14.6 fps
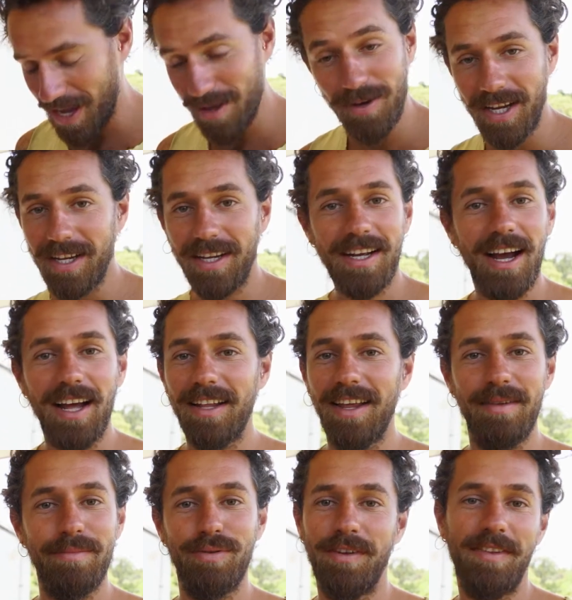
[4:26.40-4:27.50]
you can cut
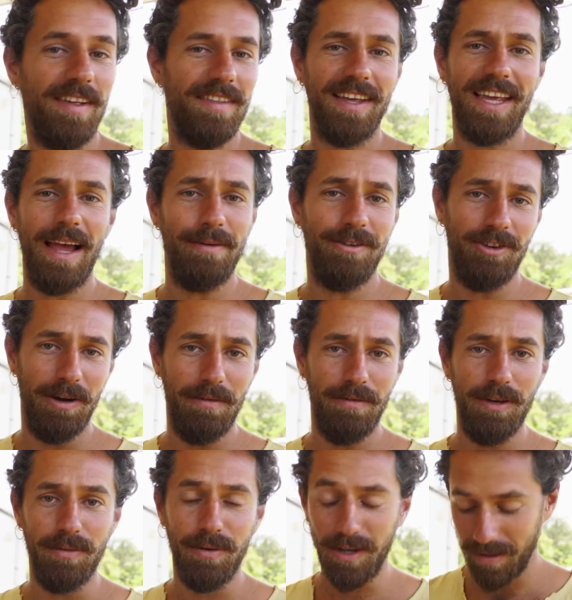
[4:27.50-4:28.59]
and process the cabbage however
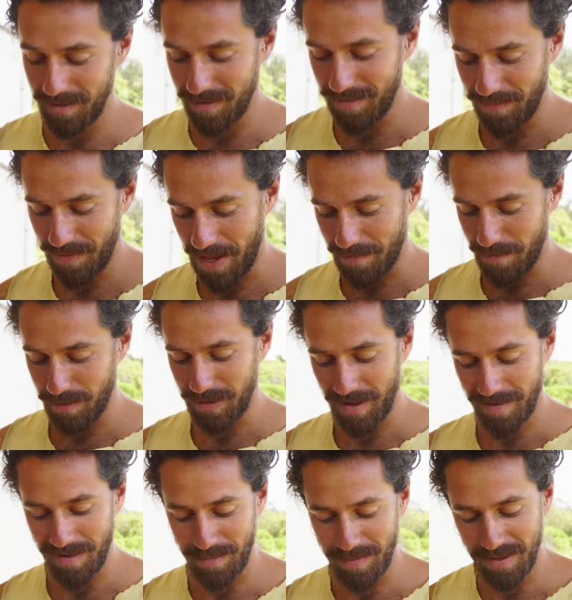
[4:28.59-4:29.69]
you want. Everyone
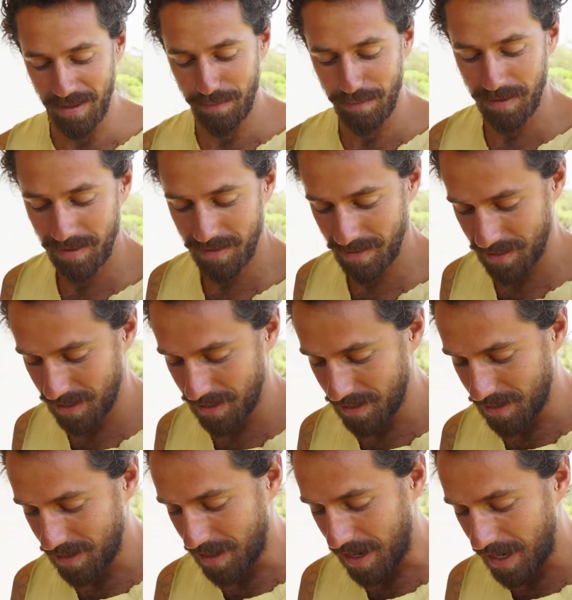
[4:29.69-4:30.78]
does it a bit different.
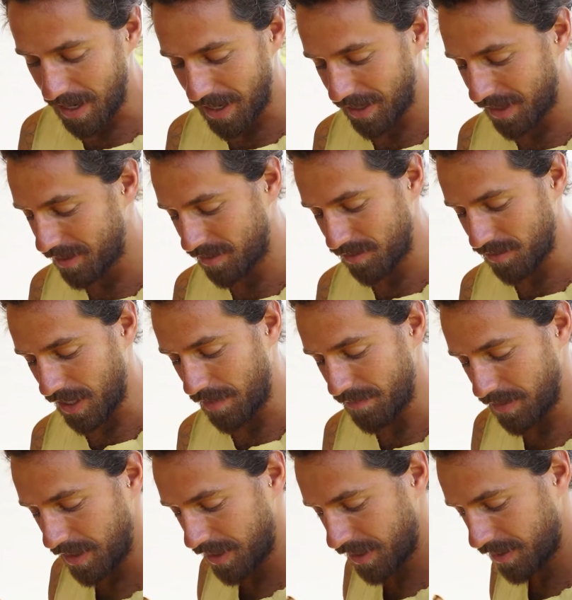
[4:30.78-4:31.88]
I like to have
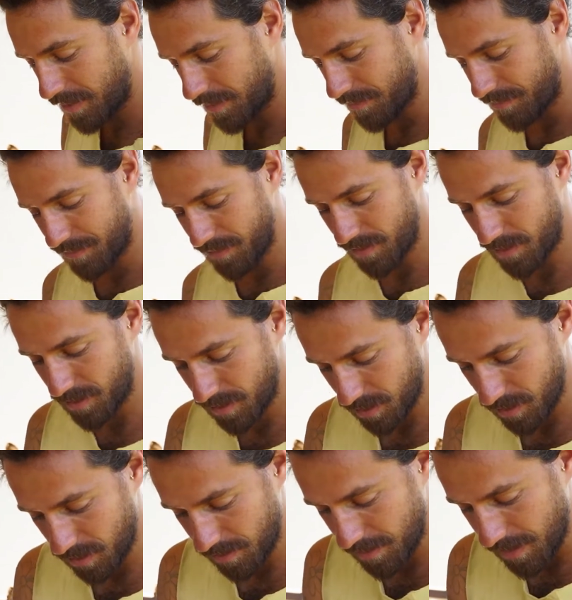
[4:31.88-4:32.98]
it like
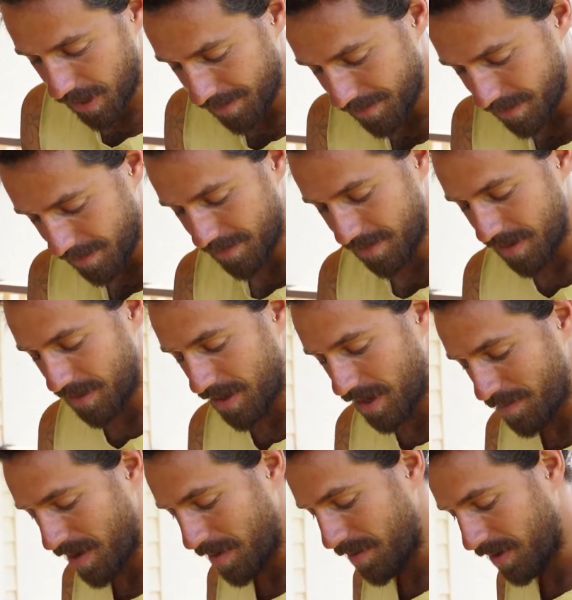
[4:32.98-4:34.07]
slices and
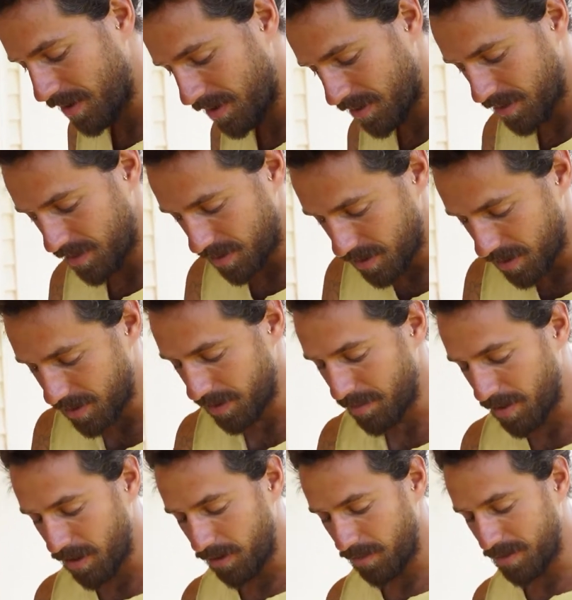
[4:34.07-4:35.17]
then maybe in the
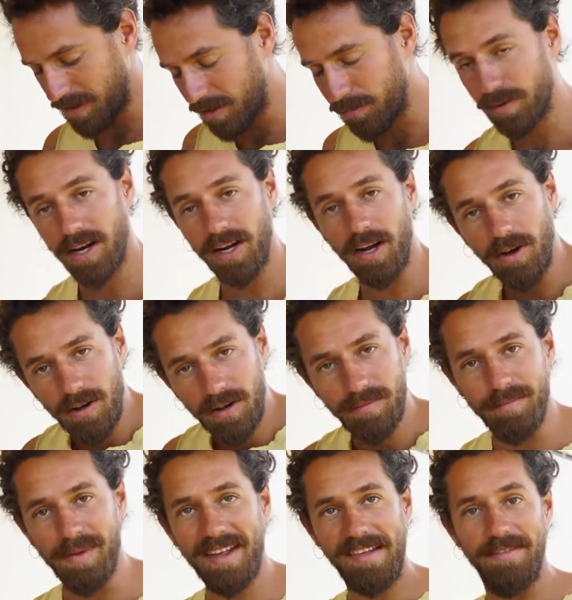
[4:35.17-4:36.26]
middle, but then we're gonna
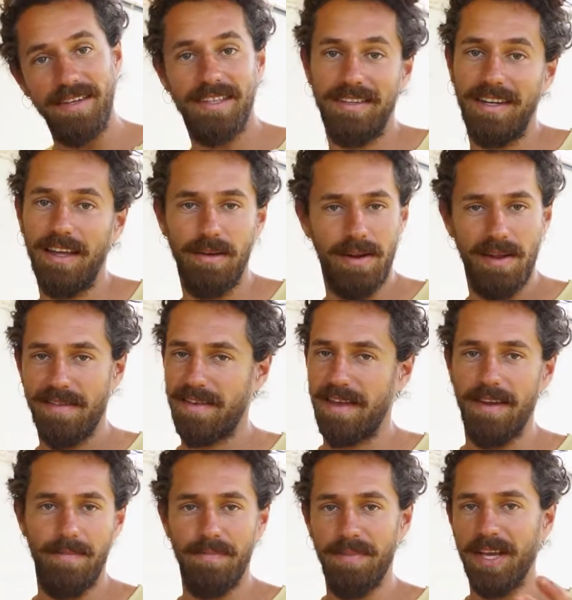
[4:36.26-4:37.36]
mix everything together and it's
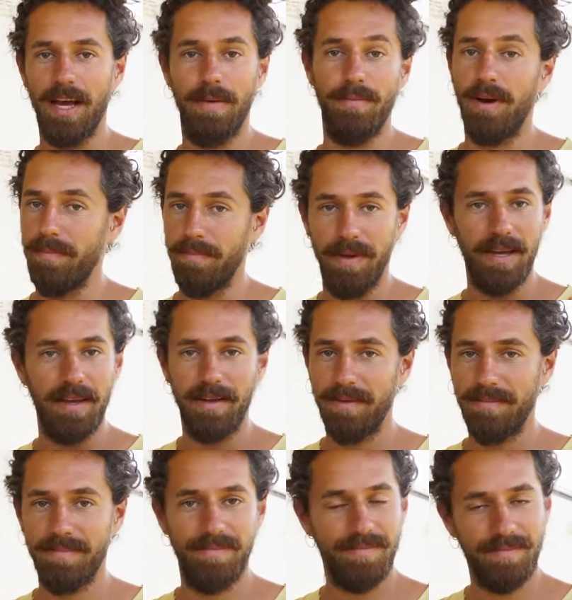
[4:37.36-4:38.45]
gonna become one big
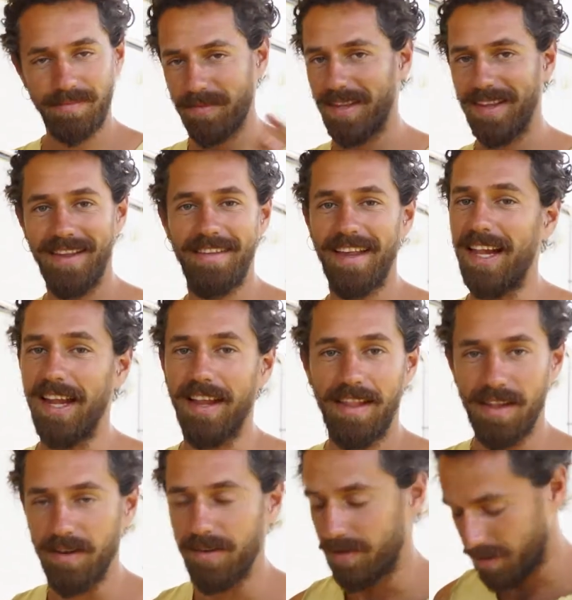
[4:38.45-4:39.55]
salad.
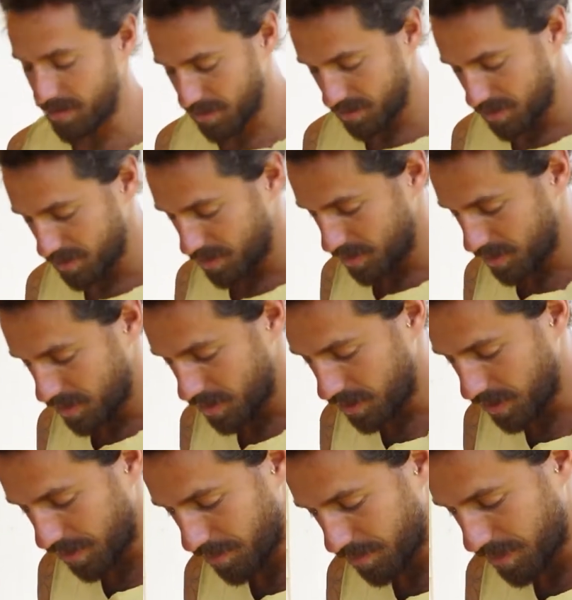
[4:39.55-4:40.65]
So
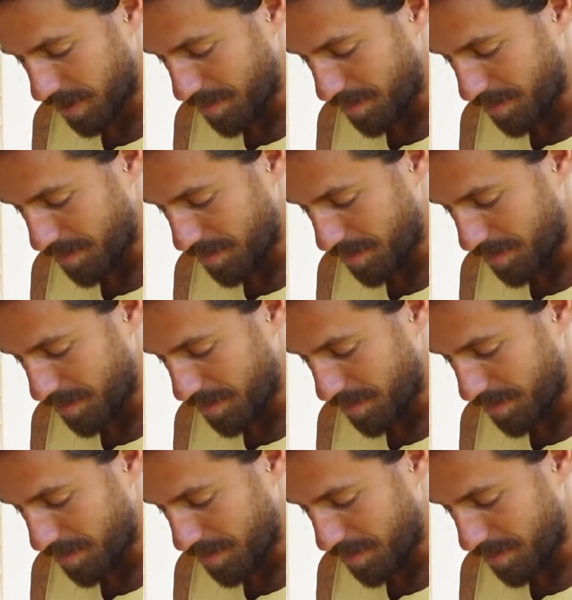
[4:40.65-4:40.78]
doesn't really